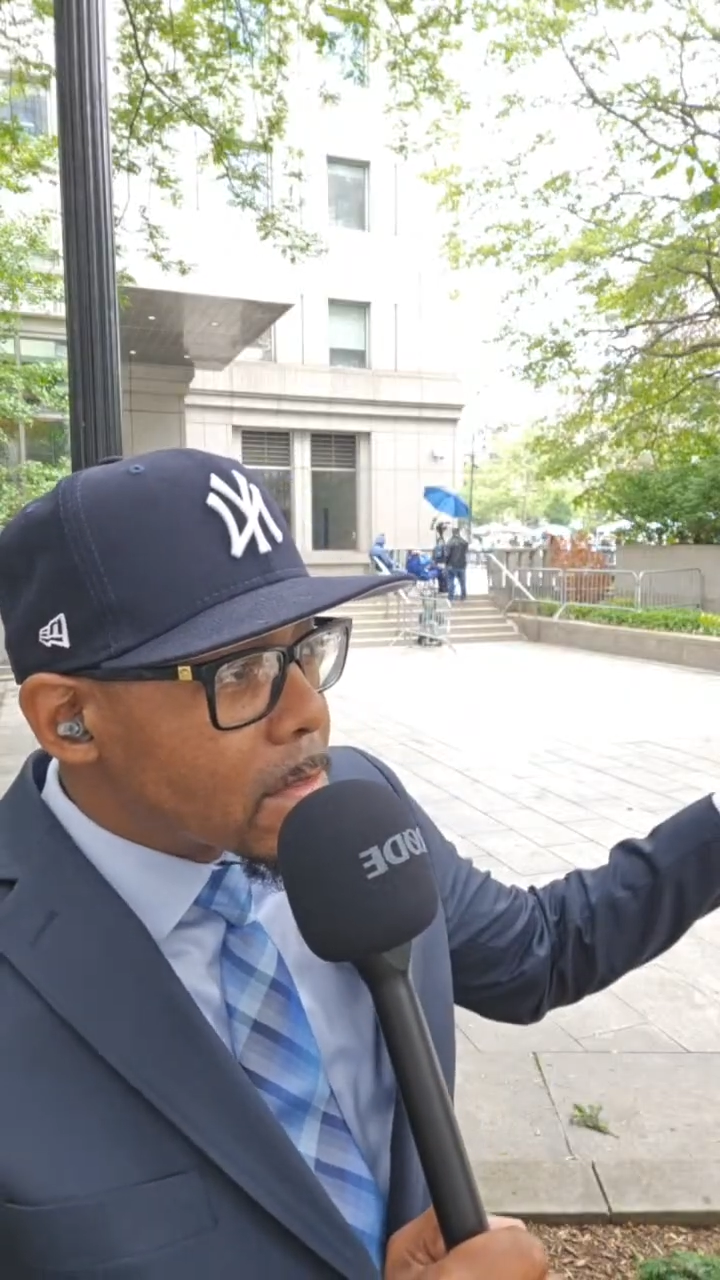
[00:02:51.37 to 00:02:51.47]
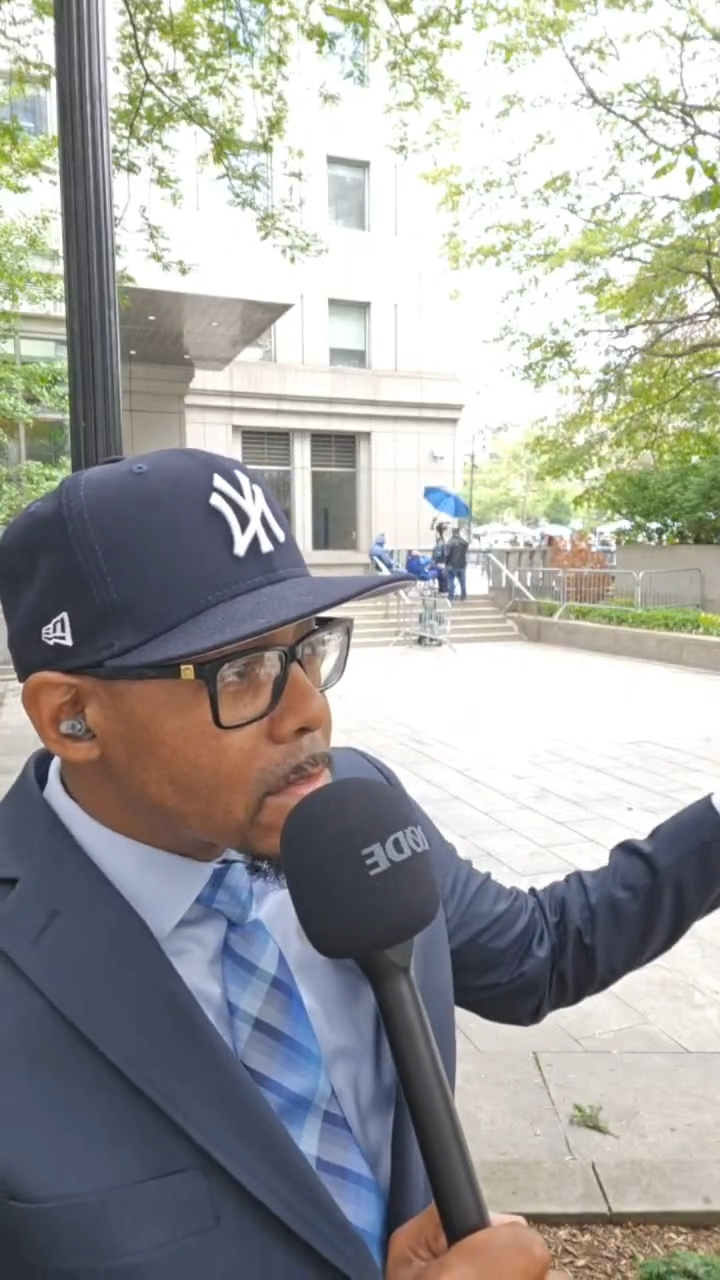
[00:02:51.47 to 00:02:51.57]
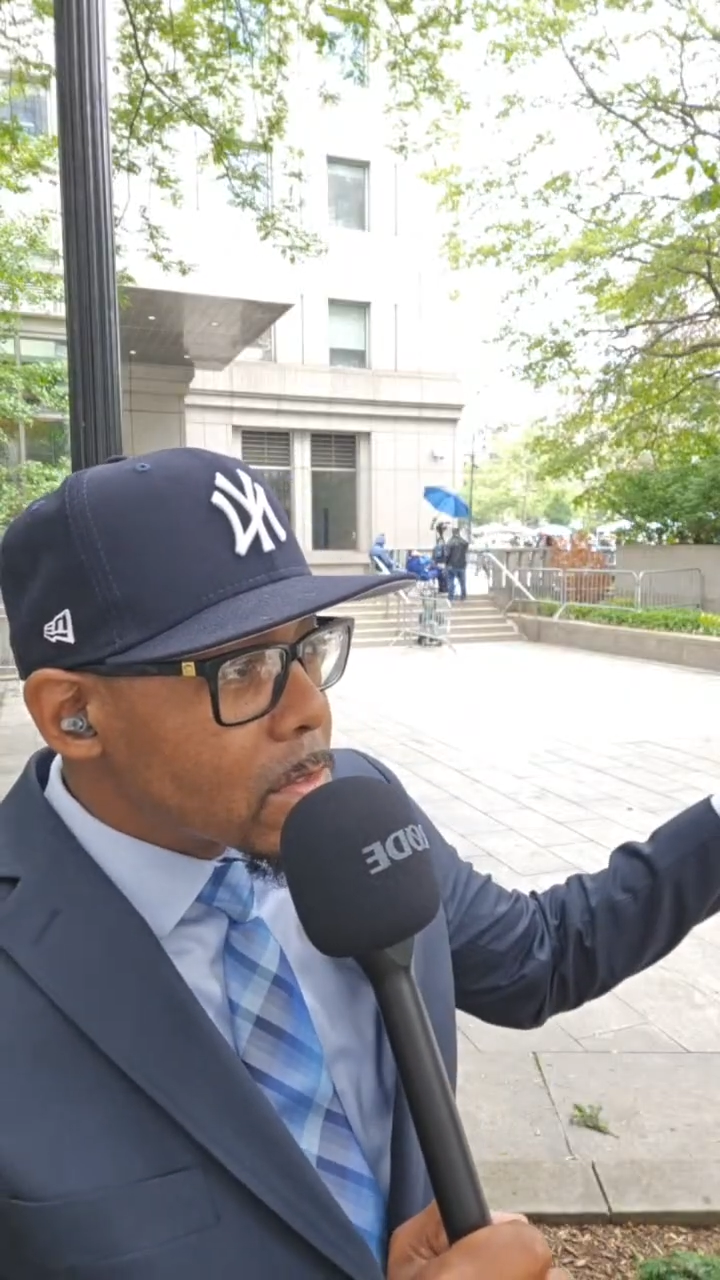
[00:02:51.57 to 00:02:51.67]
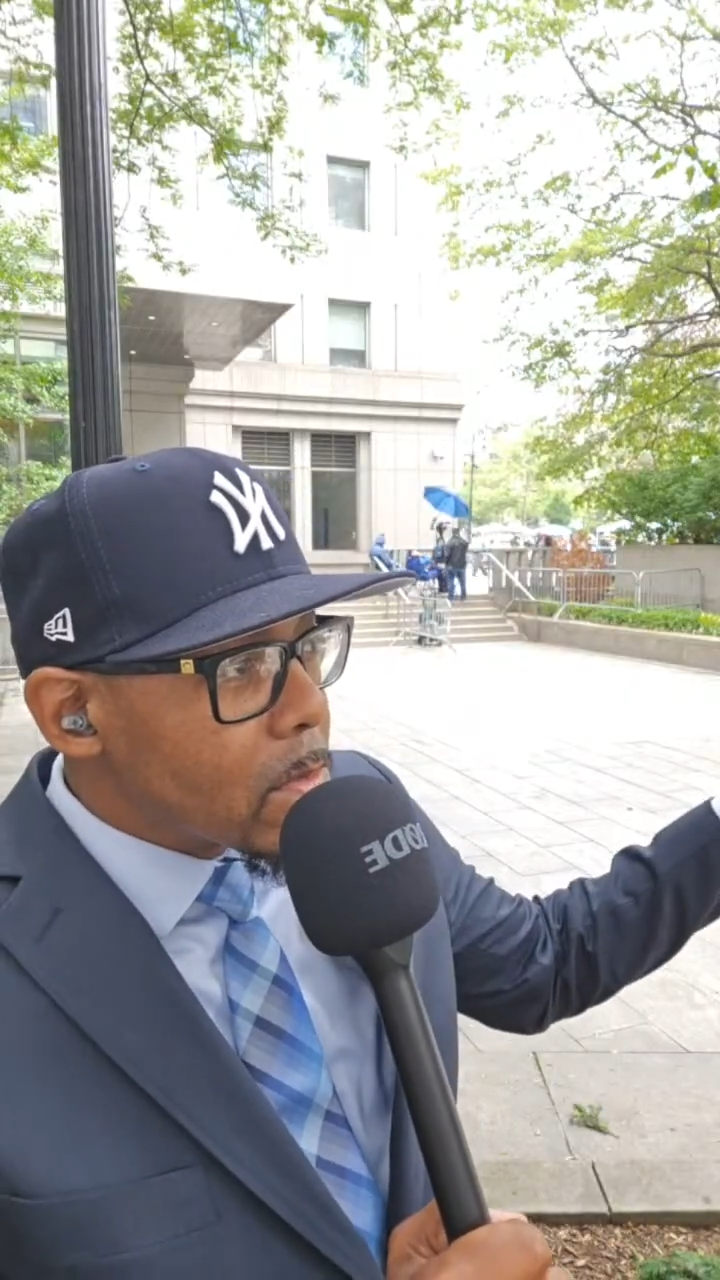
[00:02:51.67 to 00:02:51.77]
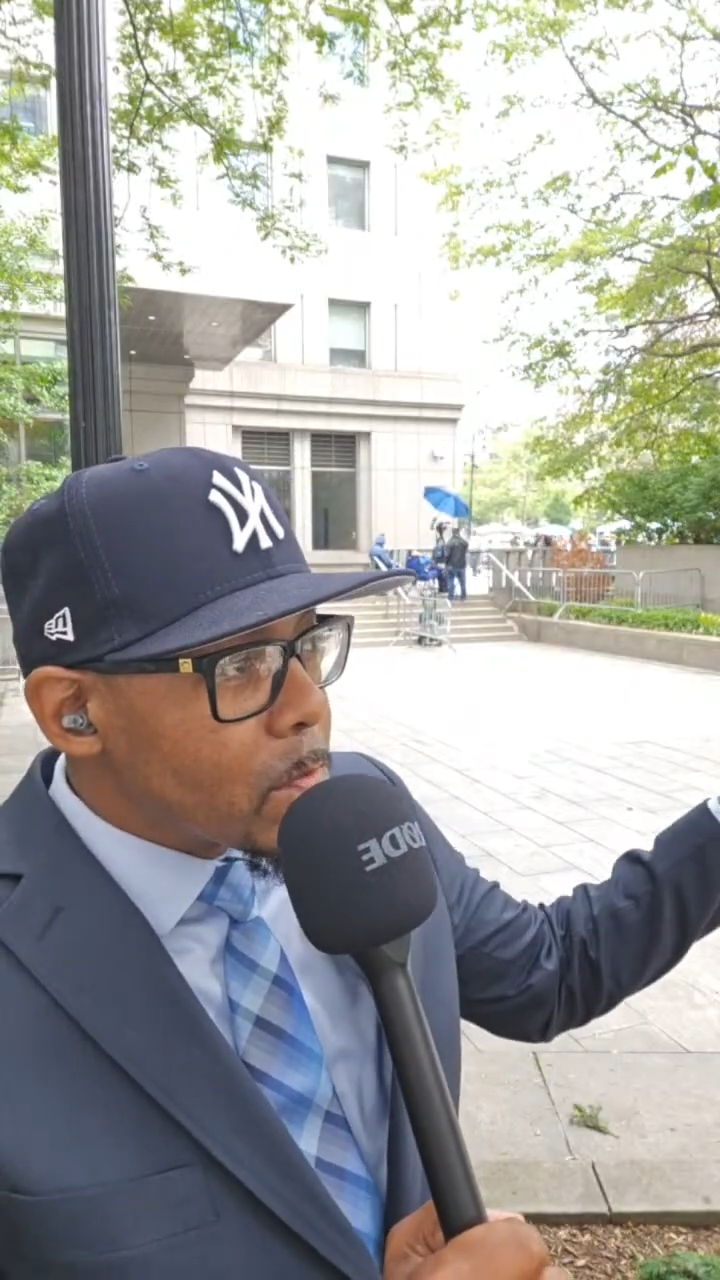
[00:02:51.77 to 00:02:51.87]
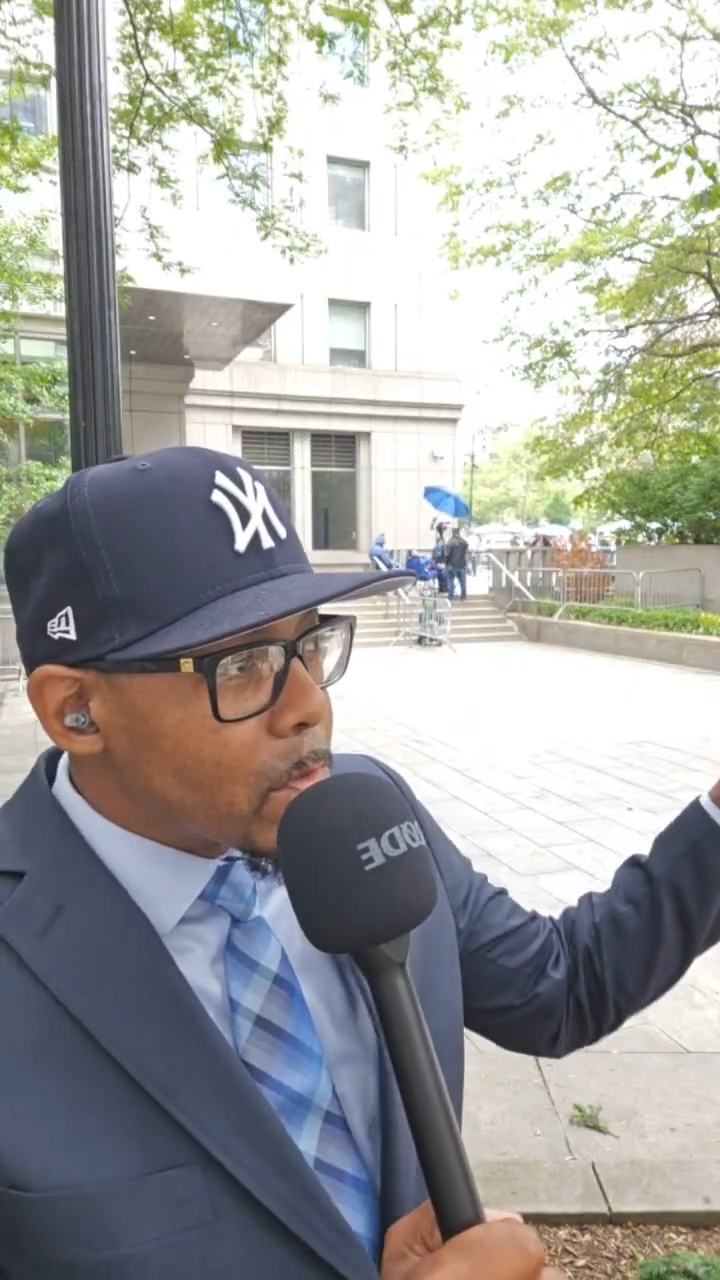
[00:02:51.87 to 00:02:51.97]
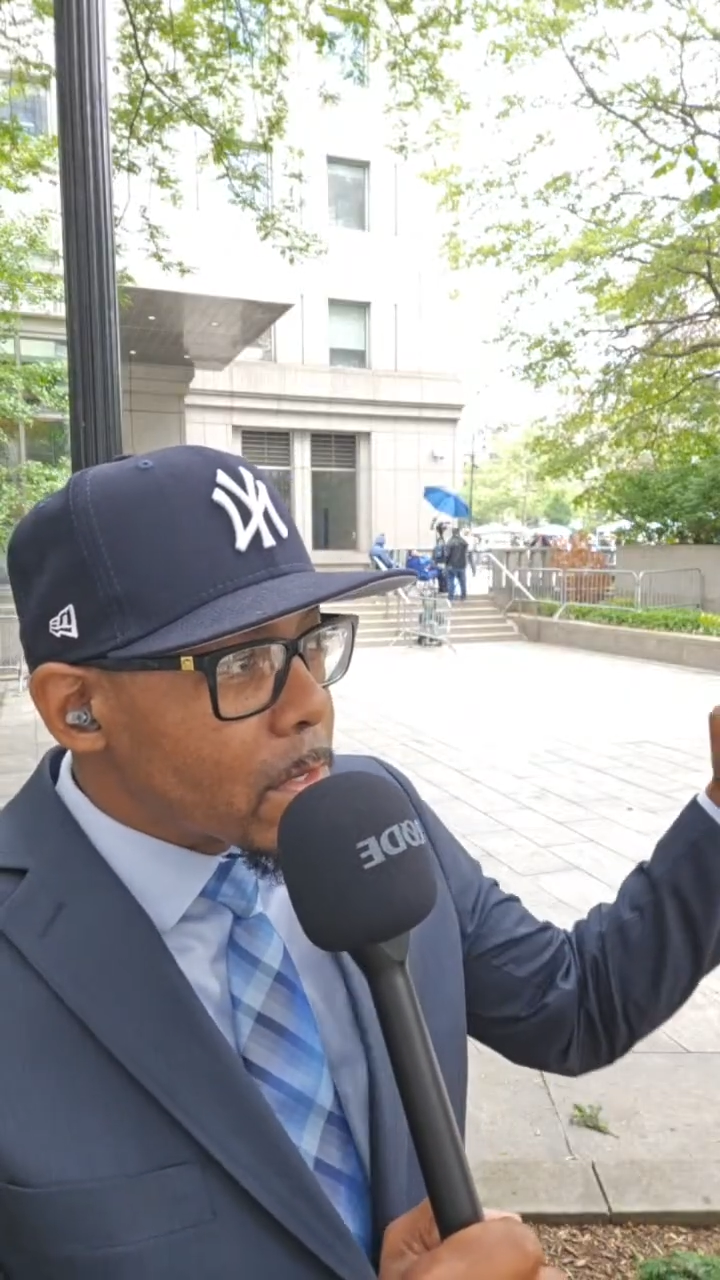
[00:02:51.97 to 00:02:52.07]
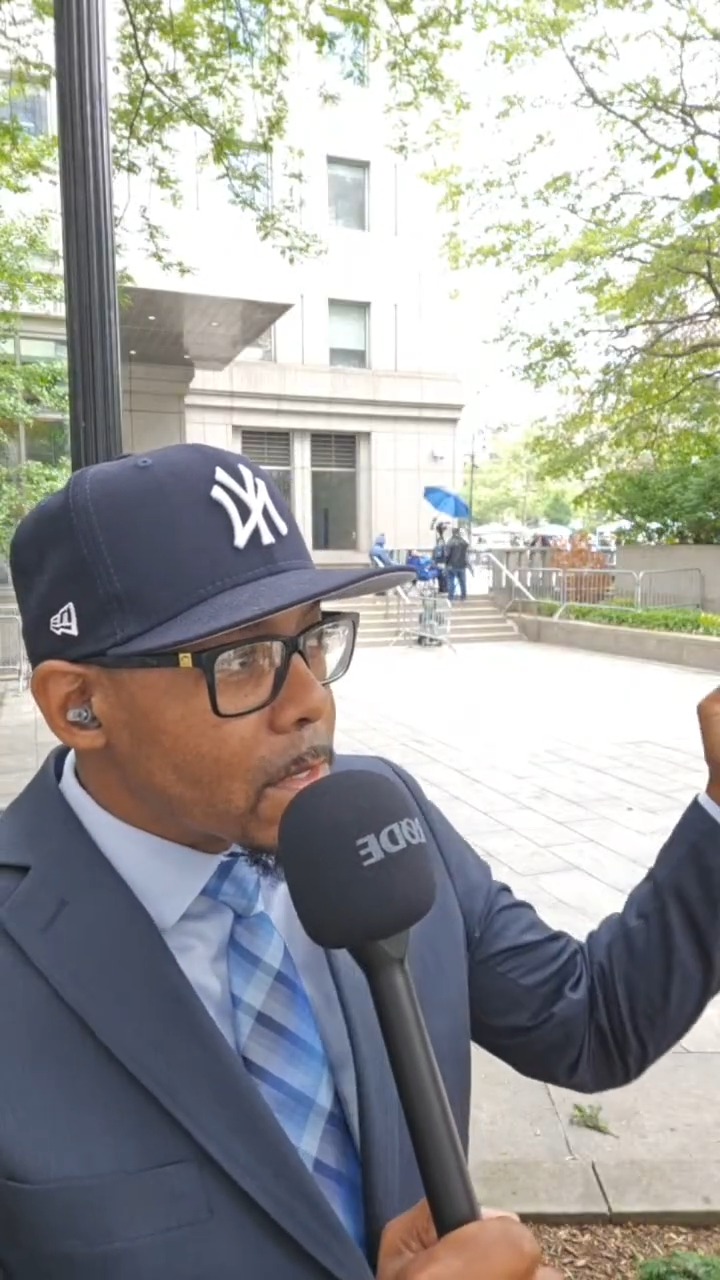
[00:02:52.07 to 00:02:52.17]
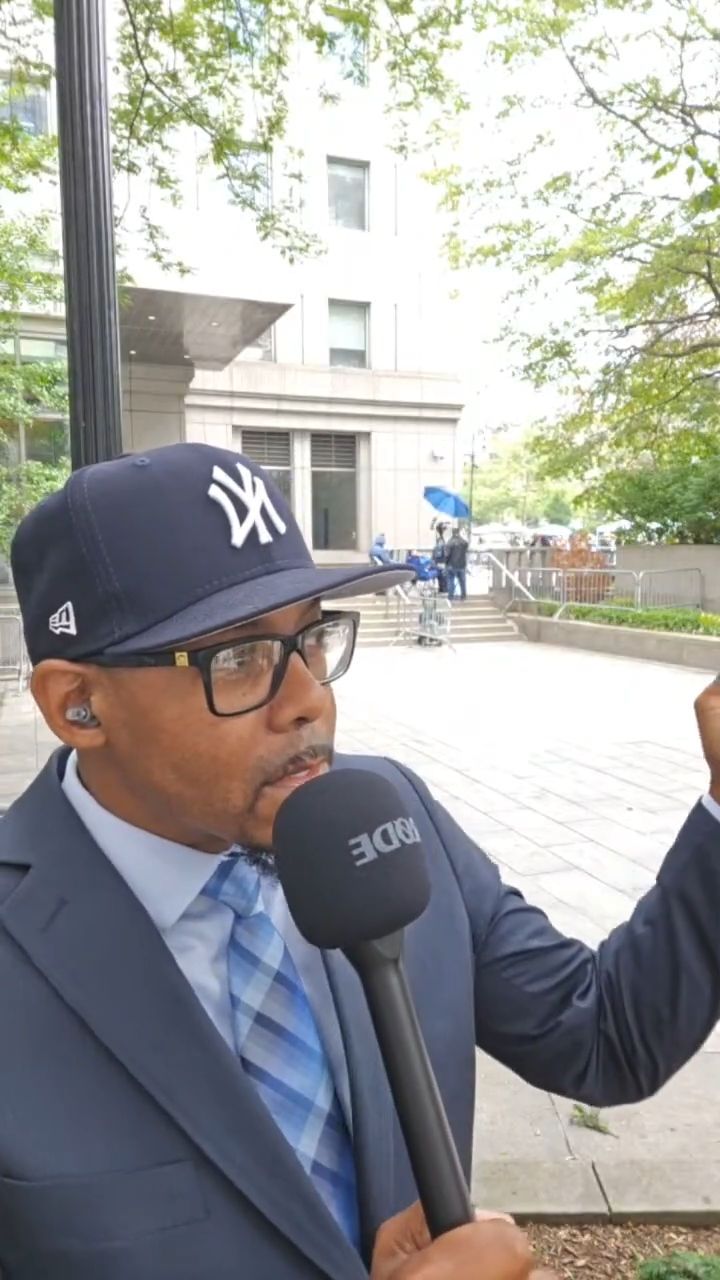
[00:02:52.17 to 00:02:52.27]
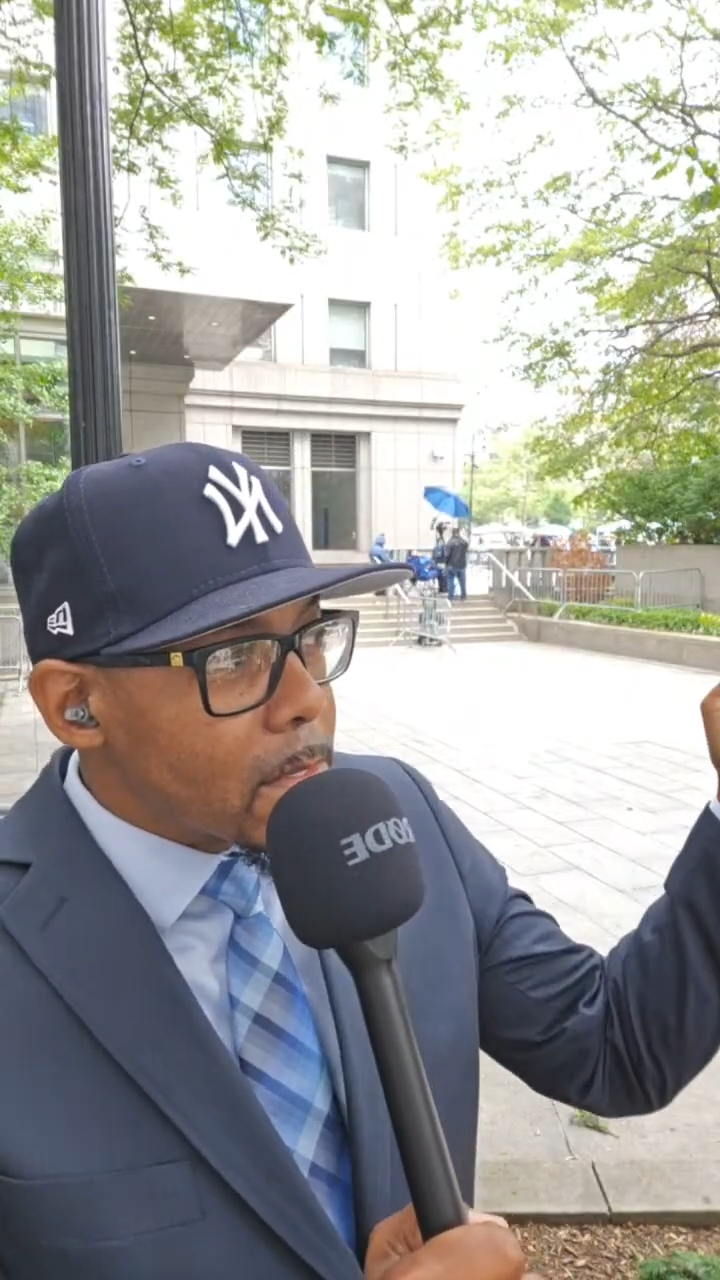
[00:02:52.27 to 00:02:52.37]
So
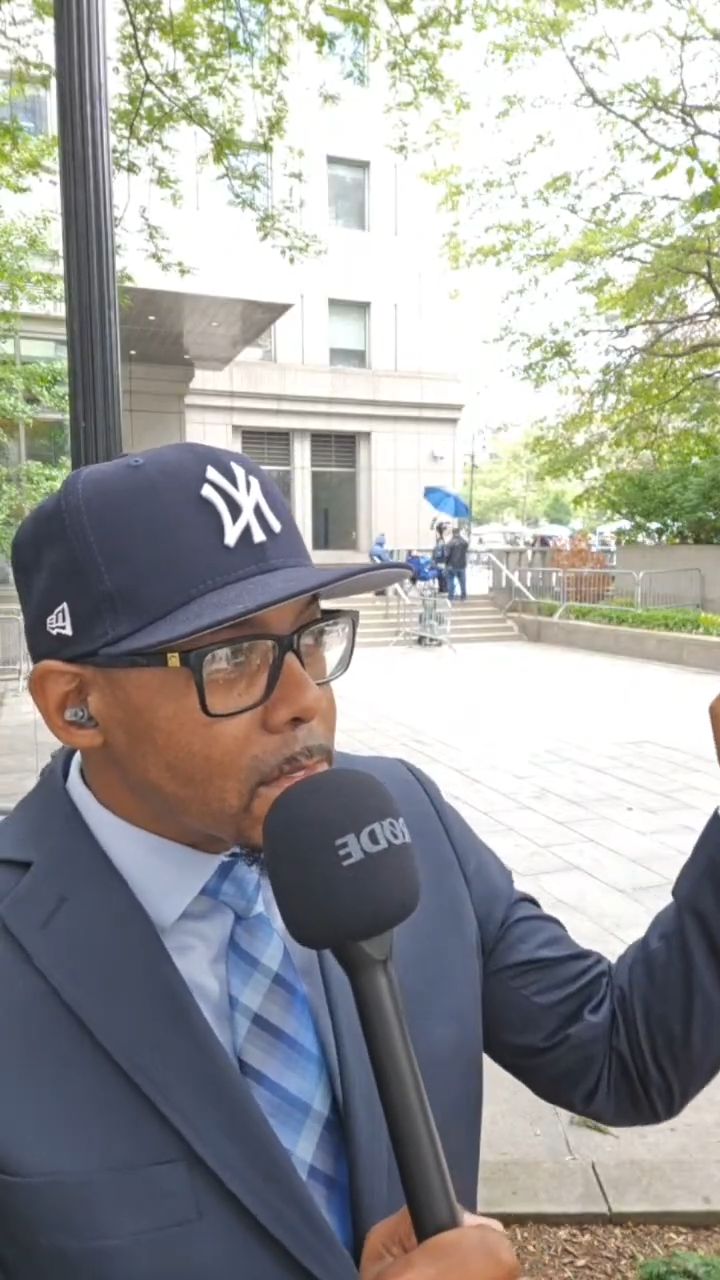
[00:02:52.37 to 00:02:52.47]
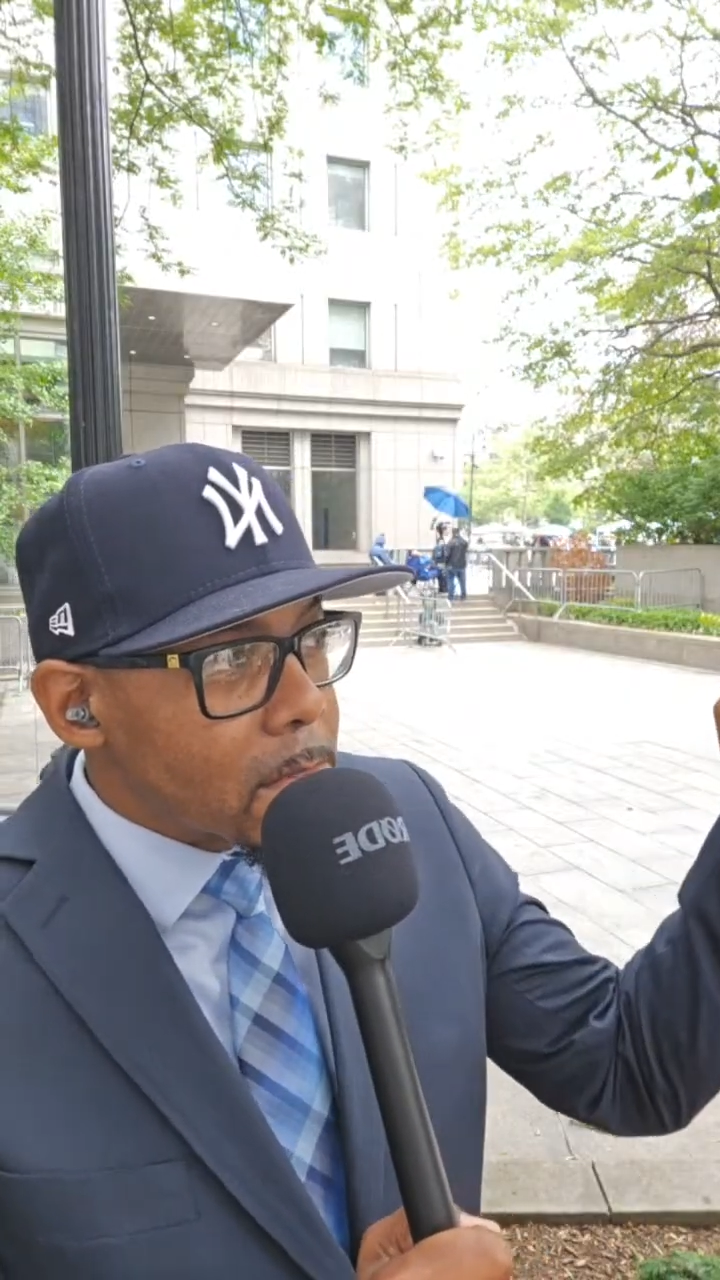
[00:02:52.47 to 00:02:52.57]
Brooklyn's